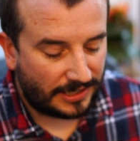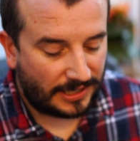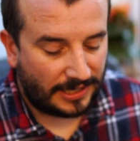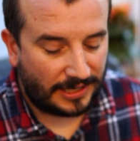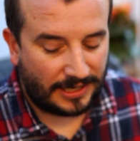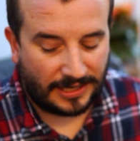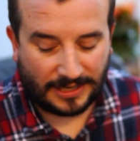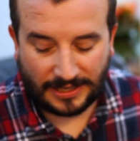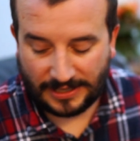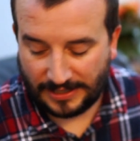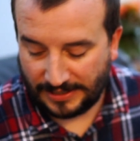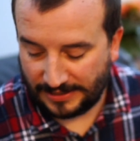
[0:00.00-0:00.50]

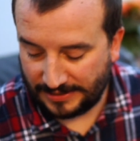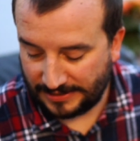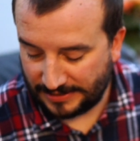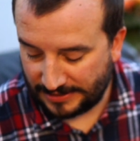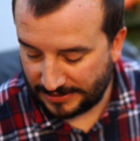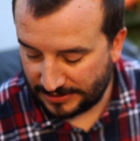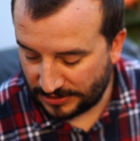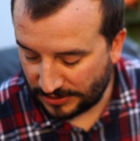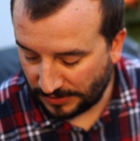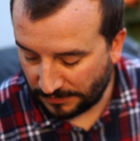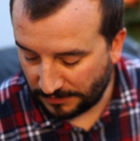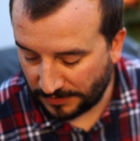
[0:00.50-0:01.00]
and
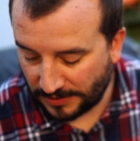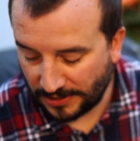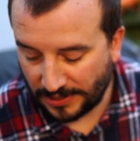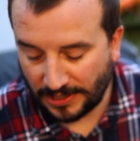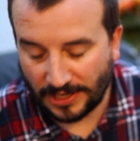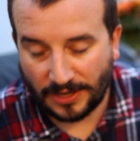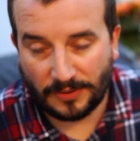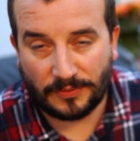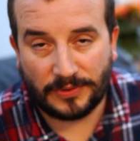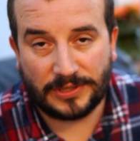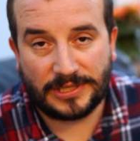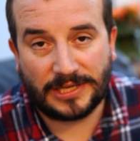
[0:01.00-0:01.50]
it's something
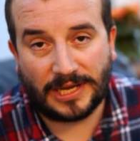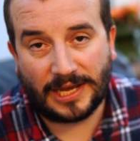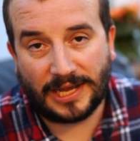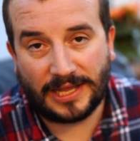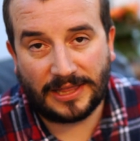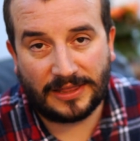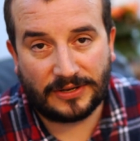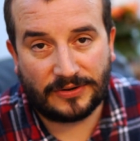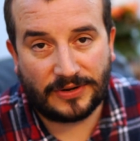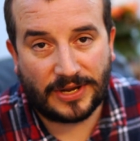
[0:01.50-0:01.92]
I would highly